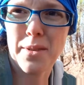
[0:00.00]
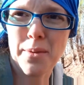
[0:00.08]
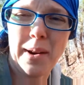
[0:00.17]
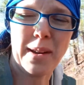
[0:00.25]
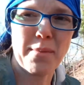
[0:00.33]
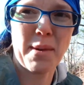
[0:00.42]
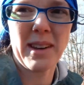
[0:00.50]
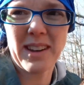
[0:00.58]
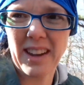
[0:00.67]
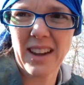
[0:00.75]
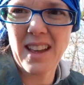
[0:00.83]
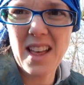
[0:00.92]

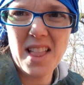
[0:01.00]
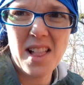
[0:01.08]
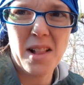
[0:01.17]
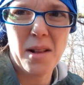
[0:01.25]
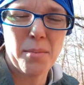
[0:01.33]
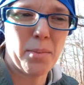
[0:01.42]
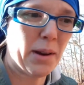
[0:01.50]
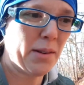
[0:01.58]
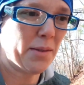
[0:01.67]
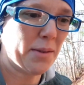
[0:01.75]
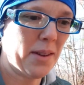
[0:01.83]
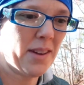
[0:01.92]
recommending, but
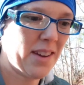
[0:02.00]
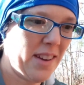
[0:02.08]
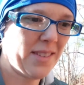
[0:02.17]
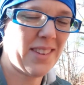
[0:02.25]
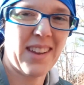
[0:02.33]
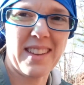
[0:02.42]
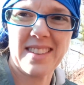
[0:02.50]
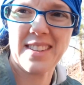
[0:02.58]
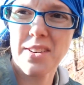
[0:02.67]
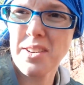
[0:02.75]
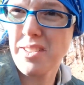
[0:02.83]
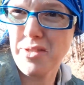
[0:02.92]
it's like a
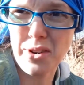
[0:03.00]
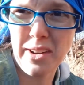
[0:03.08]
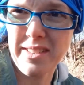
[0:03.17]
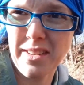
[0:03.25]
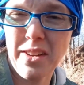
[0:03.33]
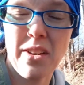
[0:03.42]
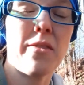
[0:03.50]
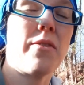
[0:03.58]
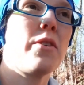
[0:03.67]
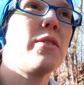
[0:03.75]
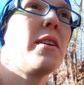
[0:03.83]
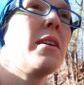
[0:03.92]
series of trails and look
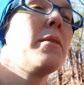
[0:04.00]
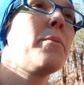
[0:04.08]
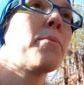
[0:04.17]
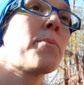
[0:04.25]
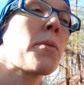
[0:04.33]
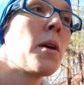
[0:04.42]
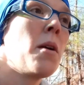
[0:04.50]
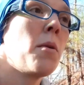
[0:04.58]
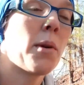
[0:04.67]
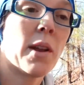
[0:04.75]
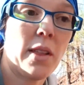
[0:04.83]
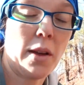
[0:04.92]
confusing.
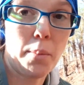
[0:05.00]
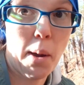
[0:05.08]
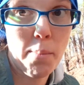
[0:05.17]
When I look at my